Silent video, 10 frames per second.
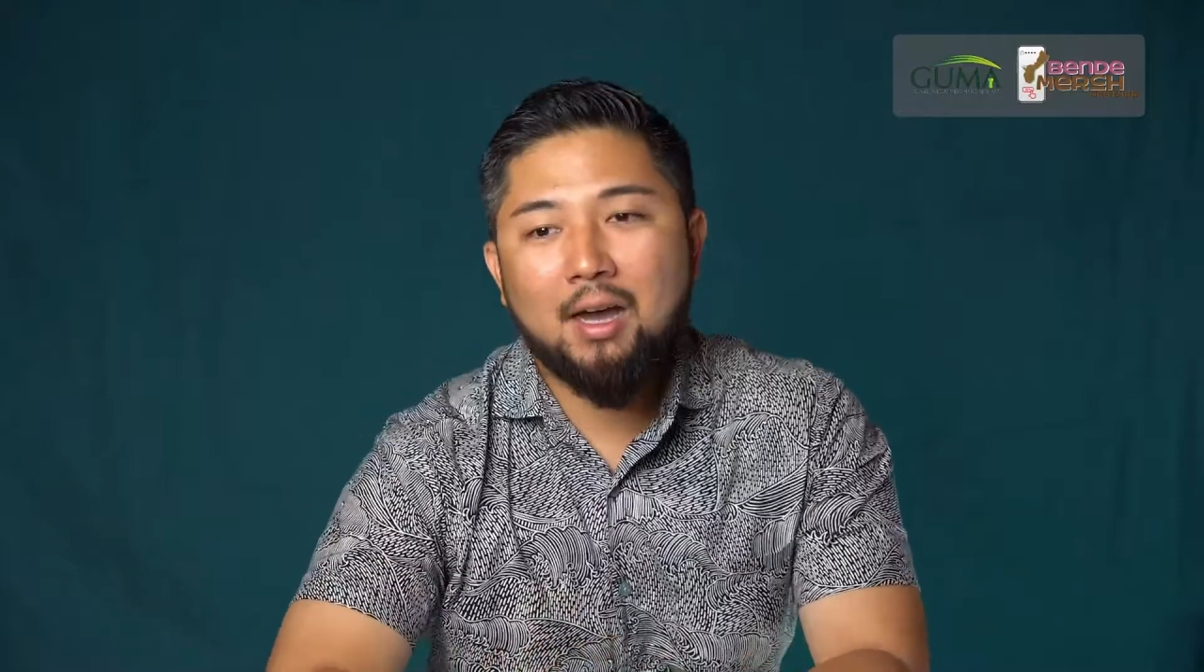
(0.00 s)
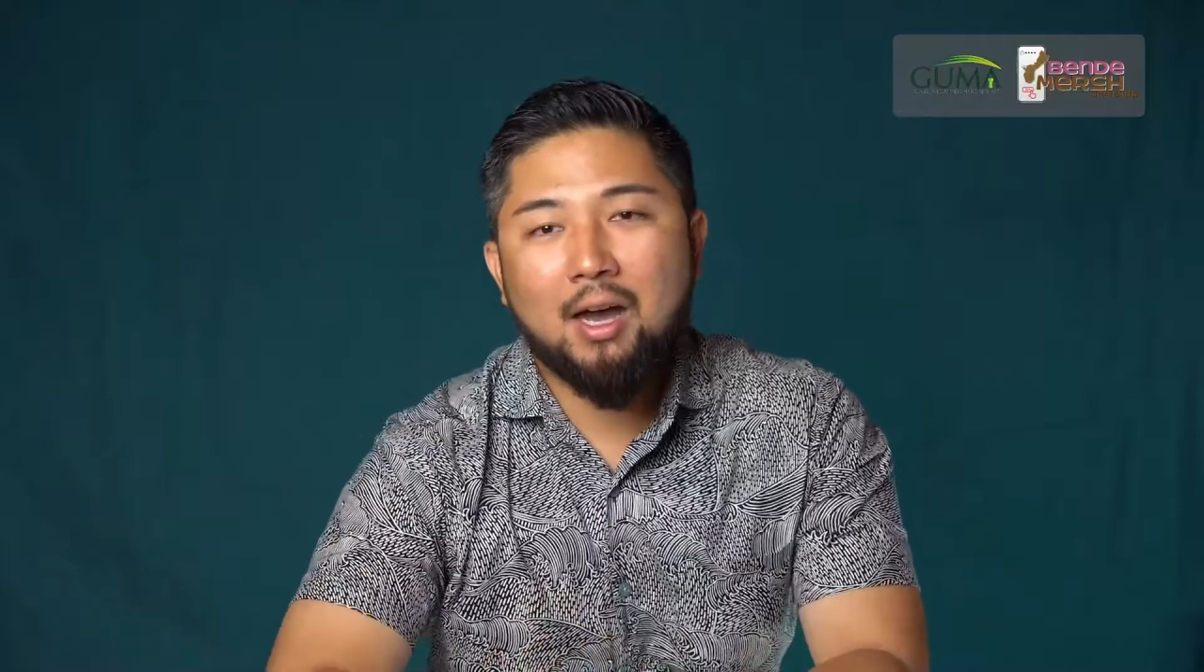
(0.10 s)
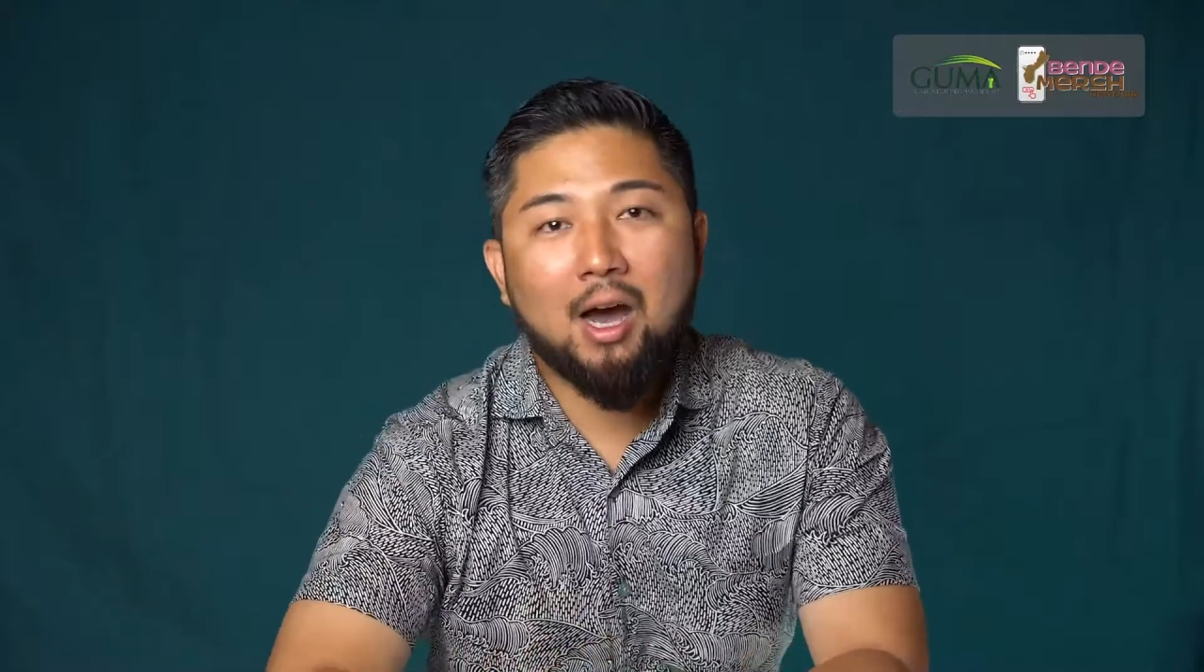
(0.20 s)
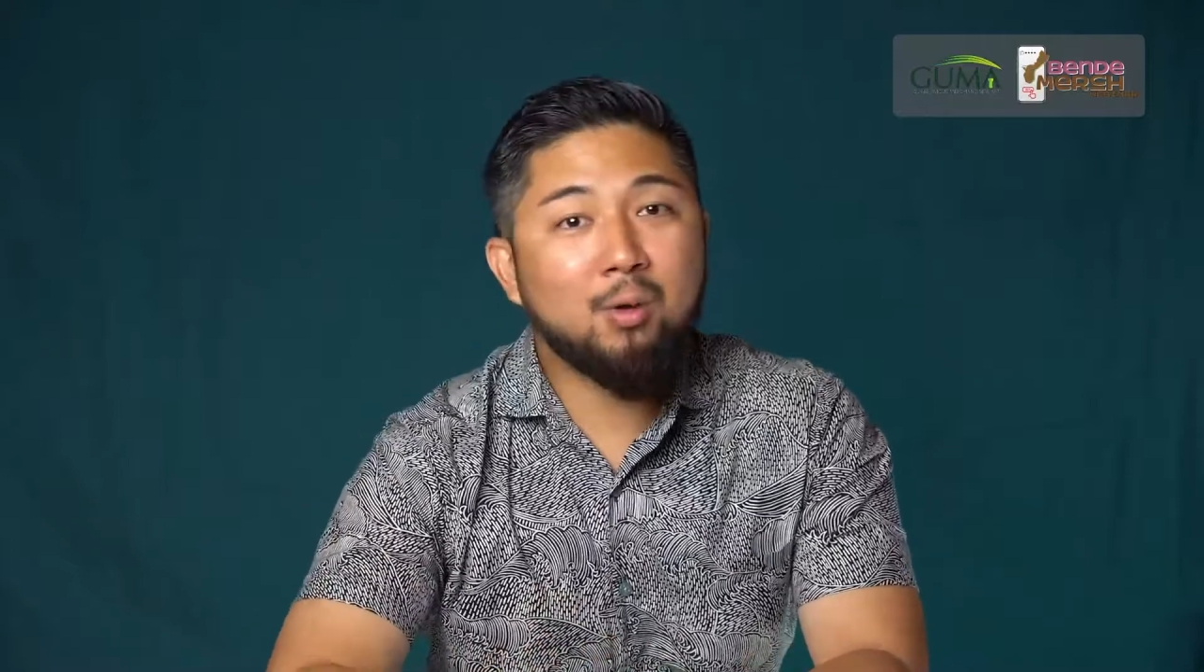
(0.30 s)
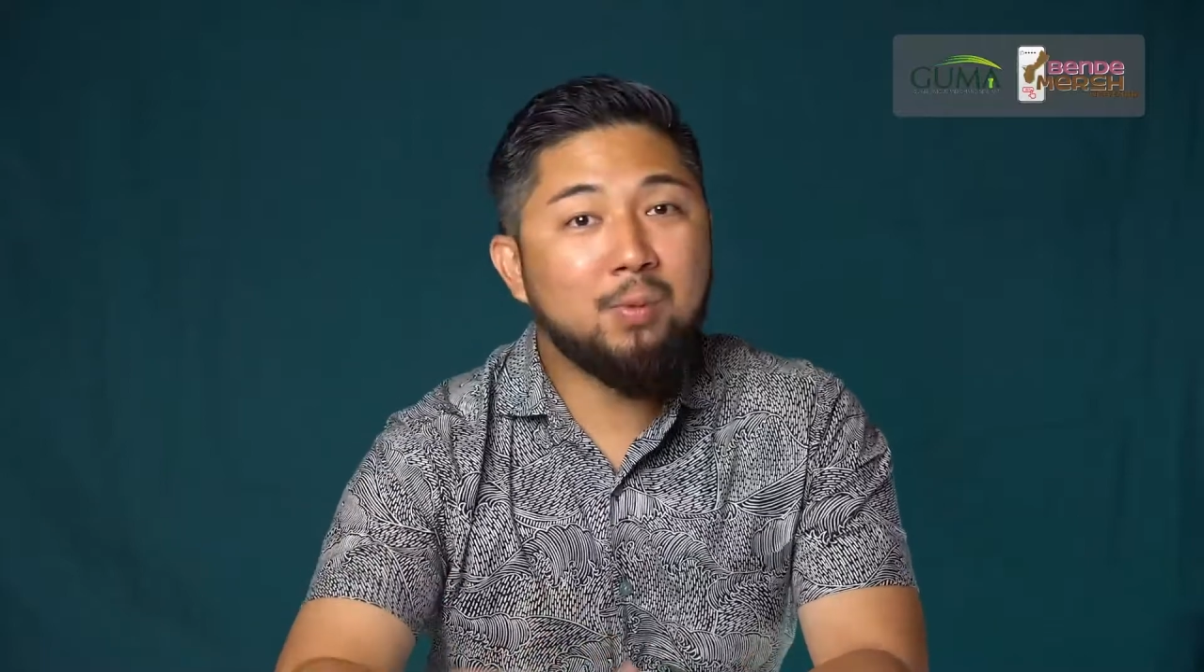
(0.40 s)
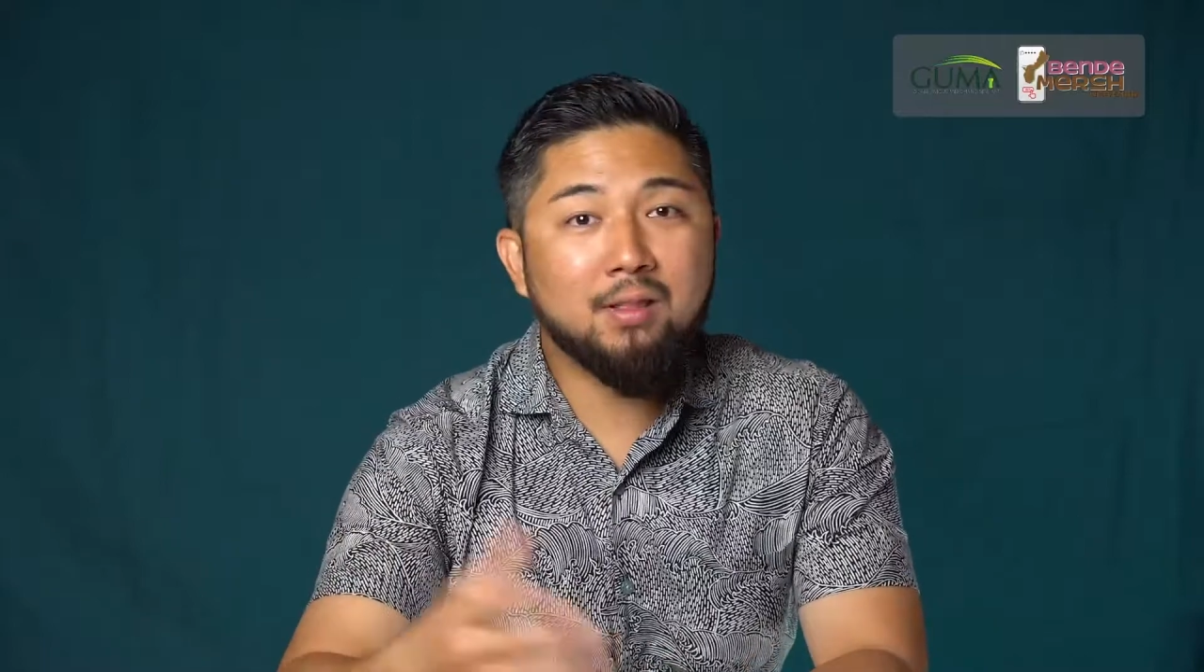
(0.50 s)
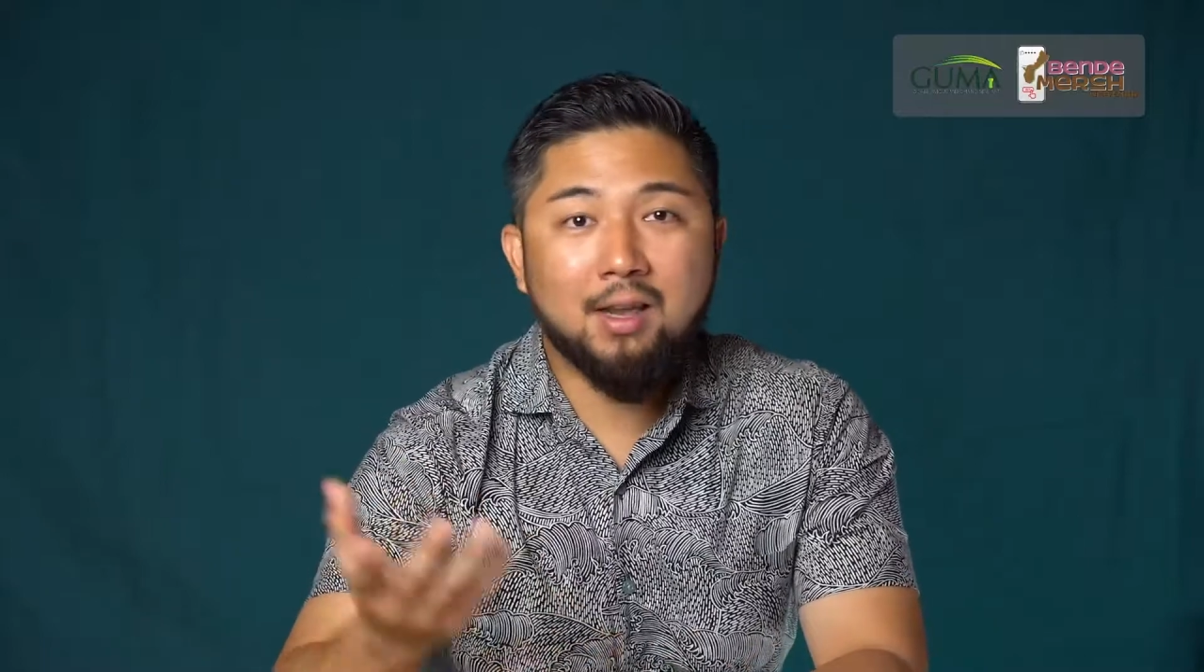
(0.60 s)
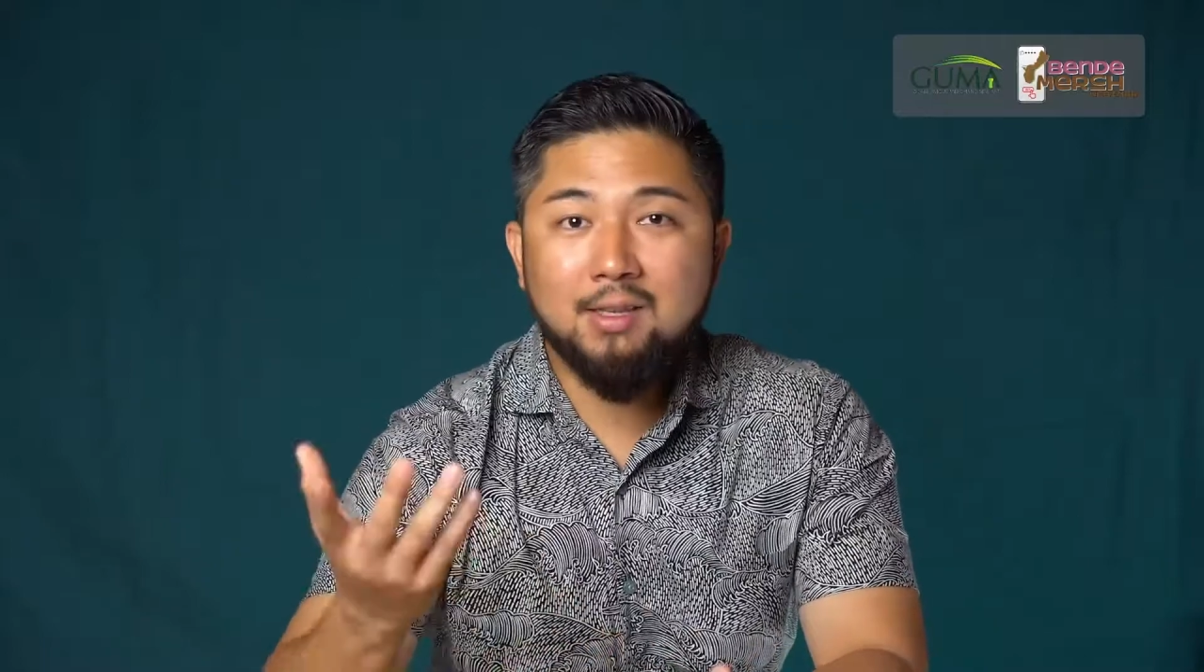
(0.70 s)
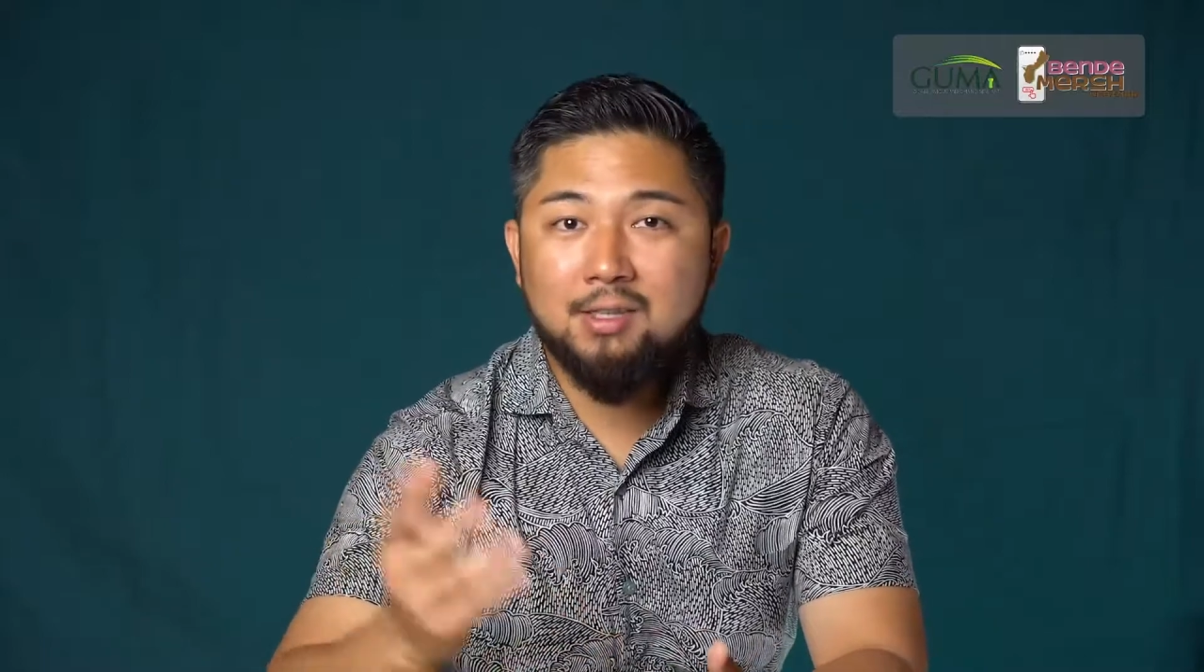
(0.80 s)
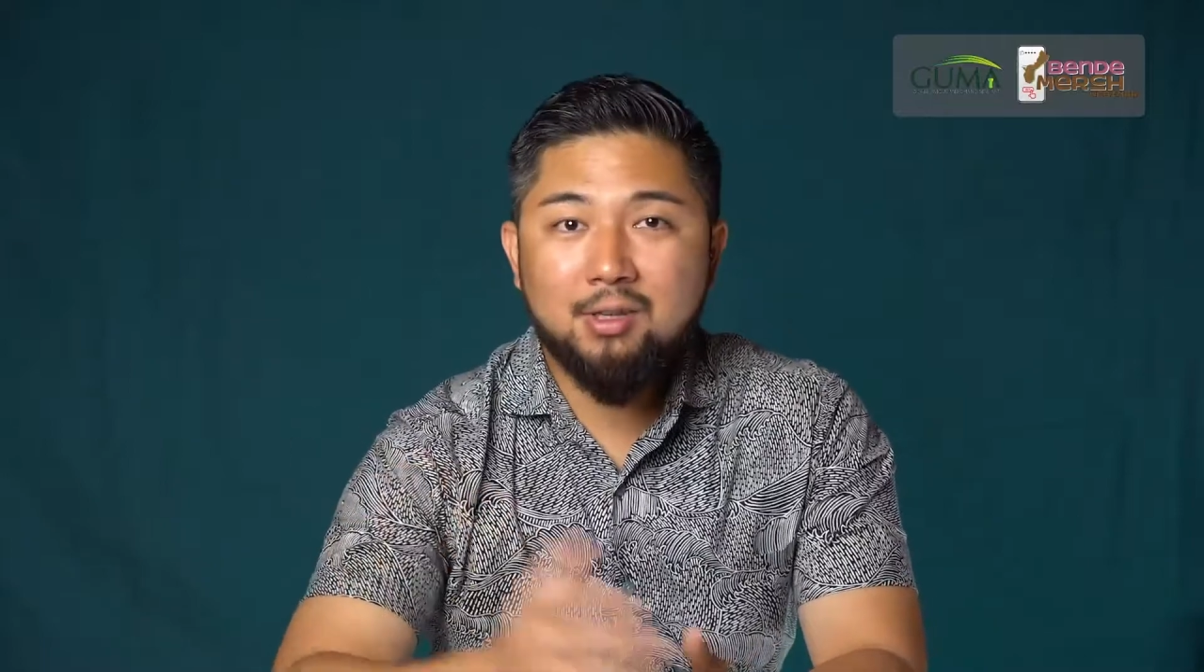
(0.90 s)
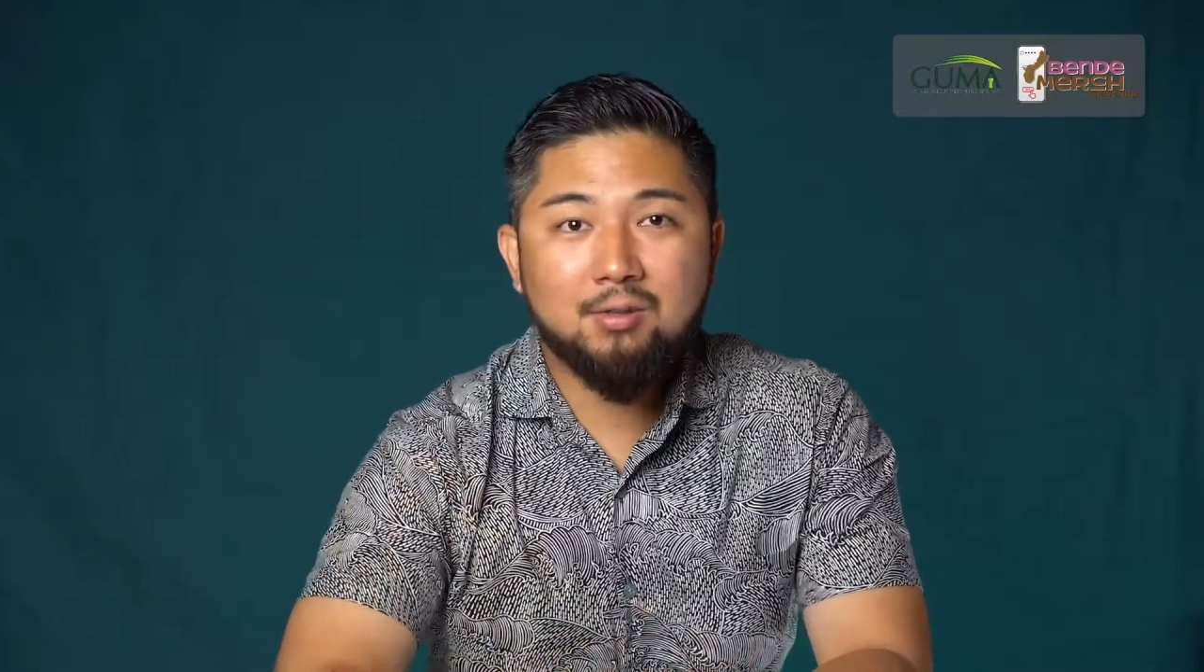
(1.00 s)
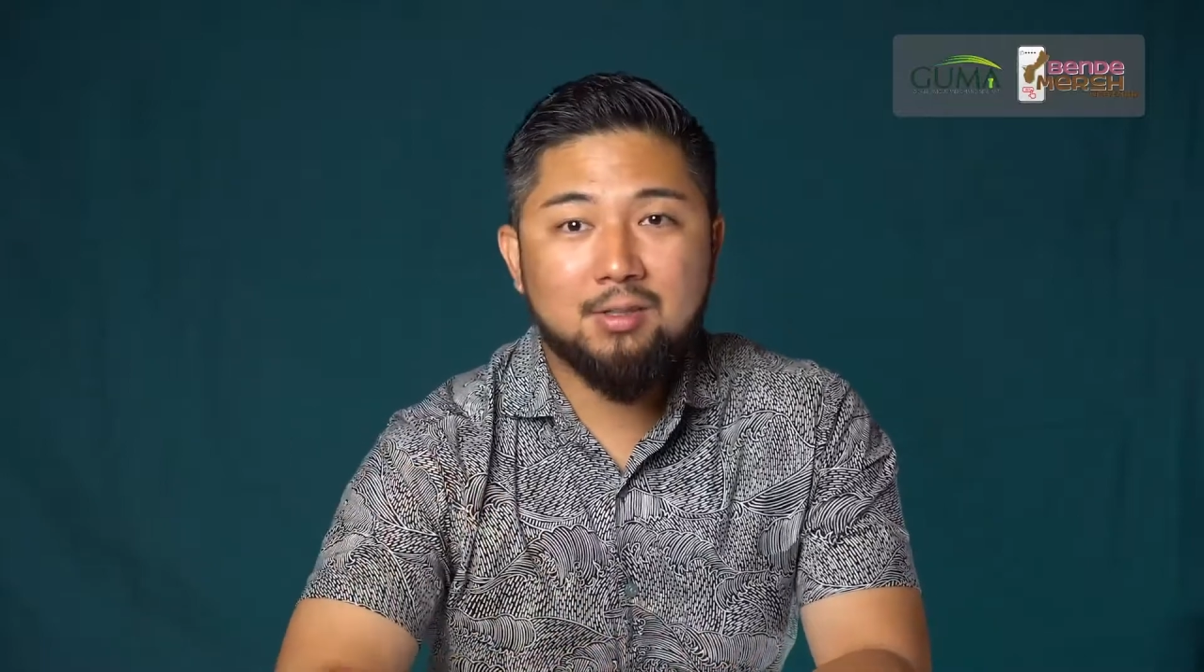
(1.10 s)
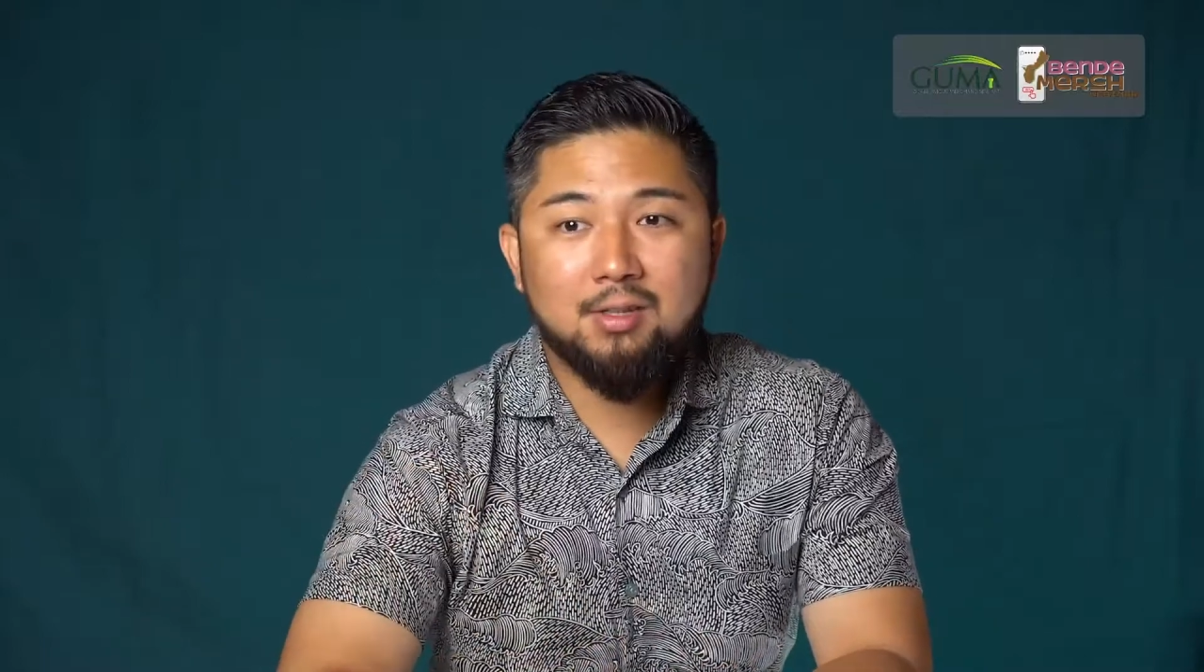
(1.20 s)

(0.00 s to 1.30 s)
I would be lying to you